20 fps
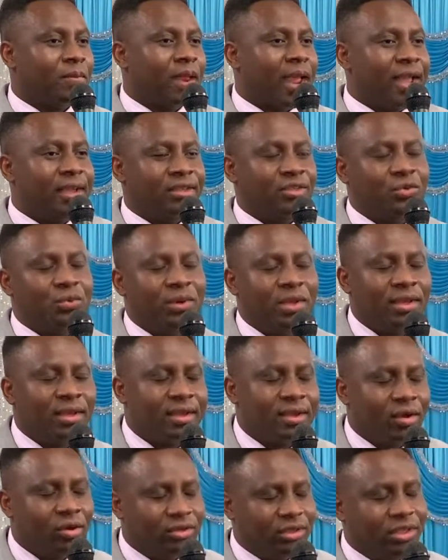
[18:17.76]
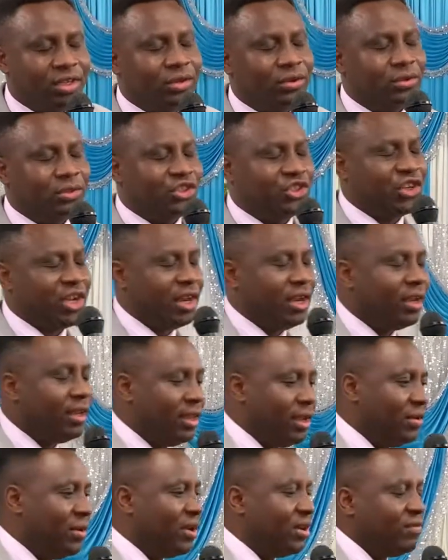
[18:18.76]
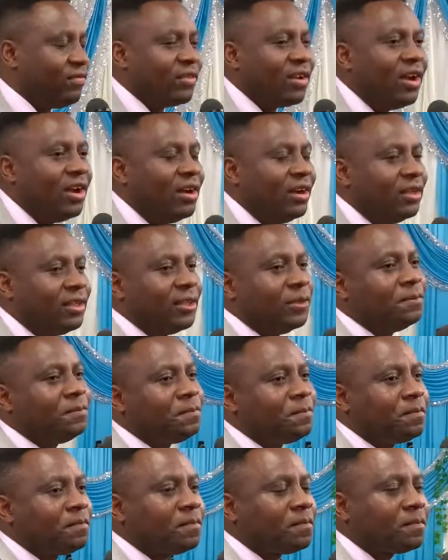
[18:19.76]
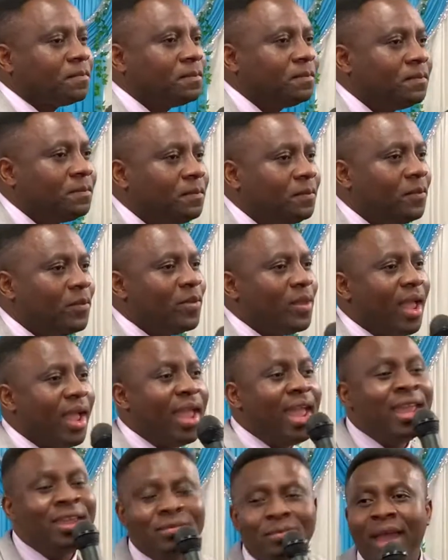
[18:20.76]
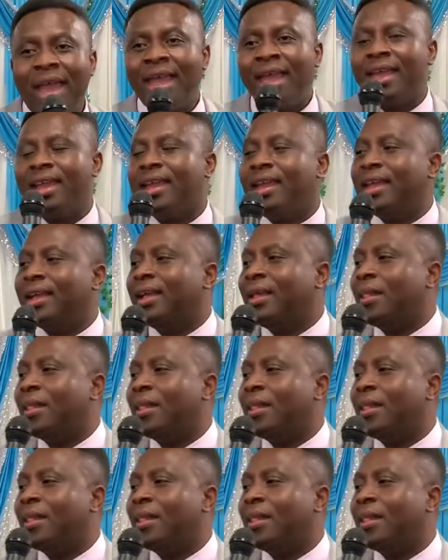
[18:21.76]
as we continue sharing the word of God. Amen.